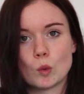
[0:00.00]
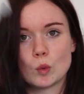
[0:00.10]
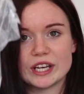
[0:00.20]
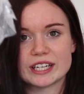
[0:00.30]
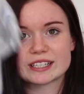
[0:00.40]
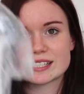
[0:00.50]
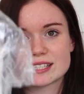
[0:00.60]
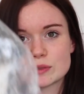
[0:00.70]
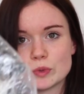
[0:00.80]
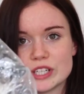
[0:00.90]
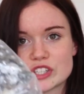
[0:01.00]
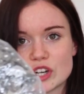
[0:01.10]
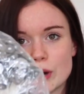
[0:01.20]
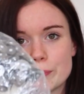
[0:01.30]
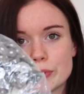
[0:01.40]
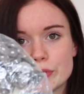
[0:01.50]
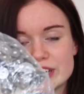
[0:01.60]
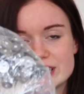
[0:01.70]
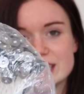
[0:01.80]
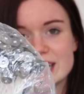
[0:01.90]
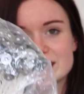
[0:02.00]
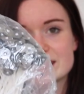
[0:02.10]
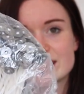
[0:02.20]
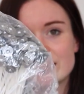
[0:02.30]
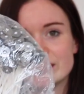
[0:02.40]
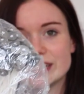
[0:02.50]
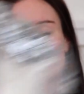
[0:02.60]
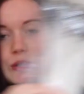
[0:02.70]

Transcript: wicks, which are pretty necessary if